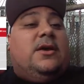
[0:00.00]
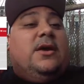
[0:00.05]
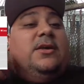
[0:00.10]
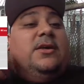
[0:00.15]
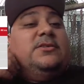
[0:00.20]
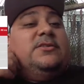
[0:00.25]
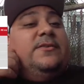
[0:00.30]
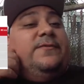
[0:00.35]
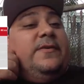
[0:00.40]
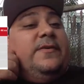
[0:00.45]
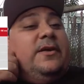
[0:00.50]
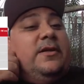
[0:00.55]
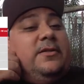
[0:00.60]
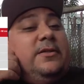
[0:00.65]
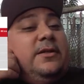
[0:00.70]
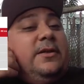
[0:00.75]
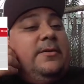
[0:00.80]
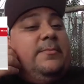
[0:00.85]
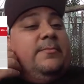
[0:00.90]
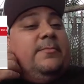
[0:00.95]

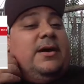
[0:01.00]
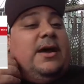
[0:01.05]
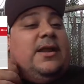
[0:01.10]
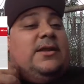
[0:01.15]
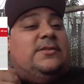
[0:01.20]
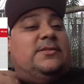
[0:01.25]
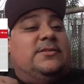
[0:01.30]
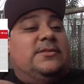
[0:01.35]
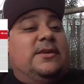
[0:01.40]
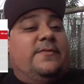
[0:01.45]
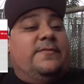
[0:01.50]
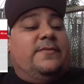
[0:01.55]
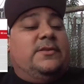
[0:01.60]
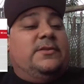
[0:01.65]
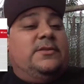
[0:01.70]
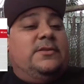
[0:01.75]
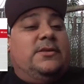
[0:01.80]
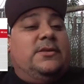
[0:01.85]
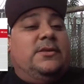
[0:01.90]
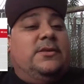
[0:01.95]
SFL and Madden
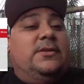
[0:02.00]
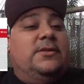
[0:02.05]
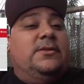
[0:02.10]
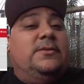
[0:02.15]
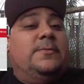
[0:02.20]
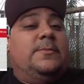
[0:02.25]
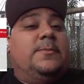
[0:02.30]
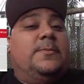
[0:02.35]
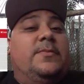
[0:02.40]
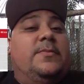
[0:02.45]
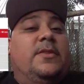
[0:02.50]
17.